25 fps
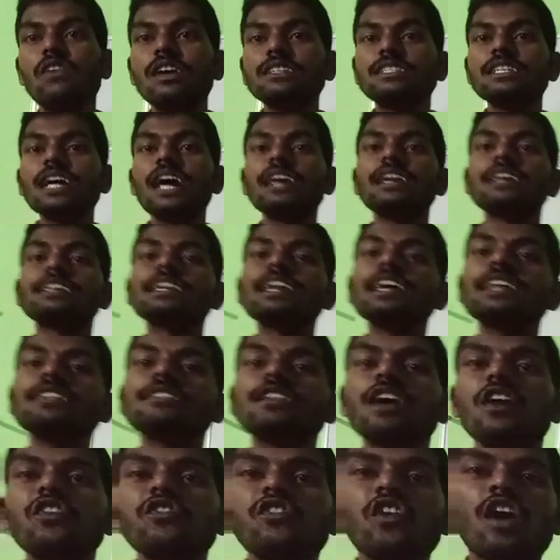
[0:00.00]
which are written in
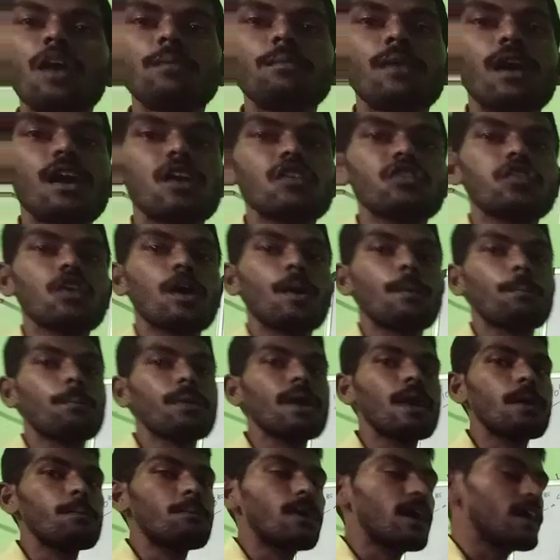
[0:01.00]
the form of
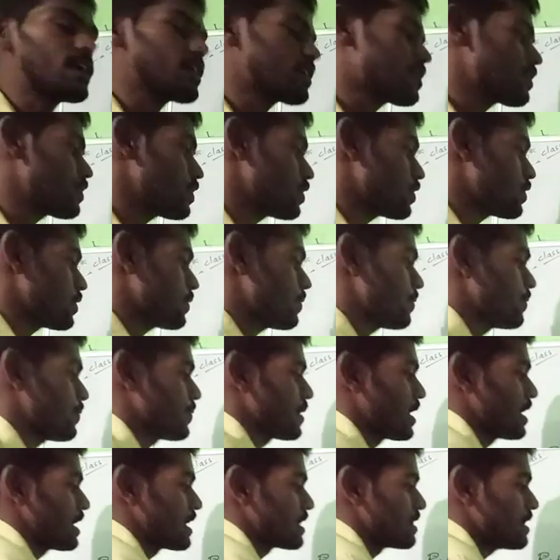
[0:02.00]
P by Q.
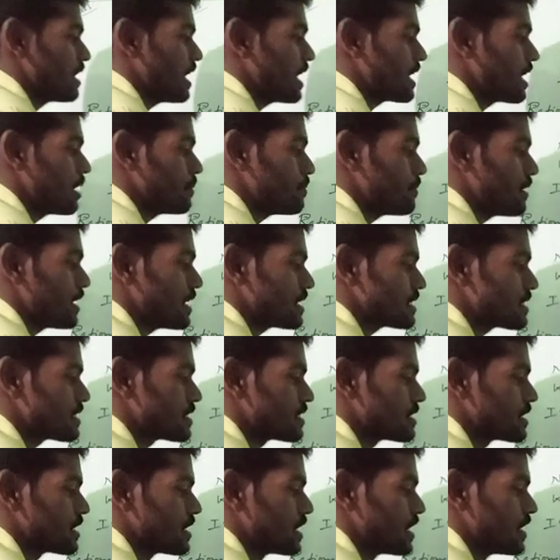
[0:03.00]
The
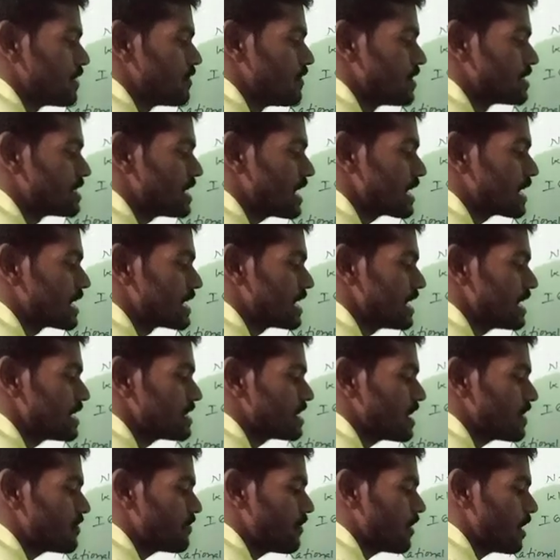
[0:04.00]
numbers which are written in
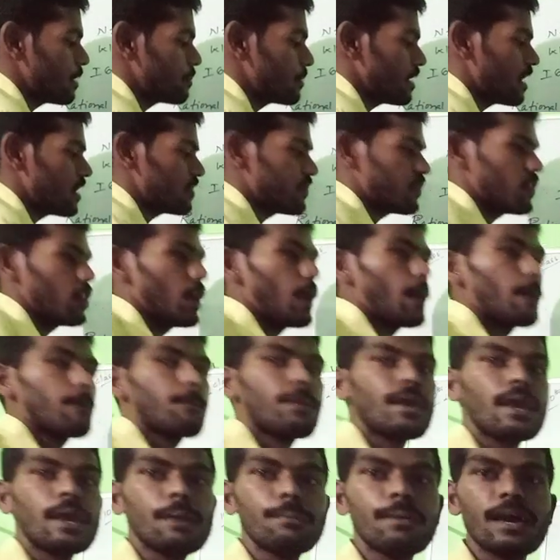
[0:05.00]
the form of
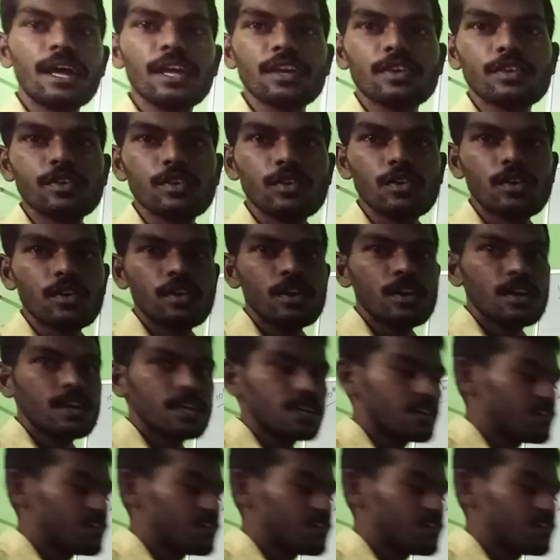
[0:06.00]
P by Q.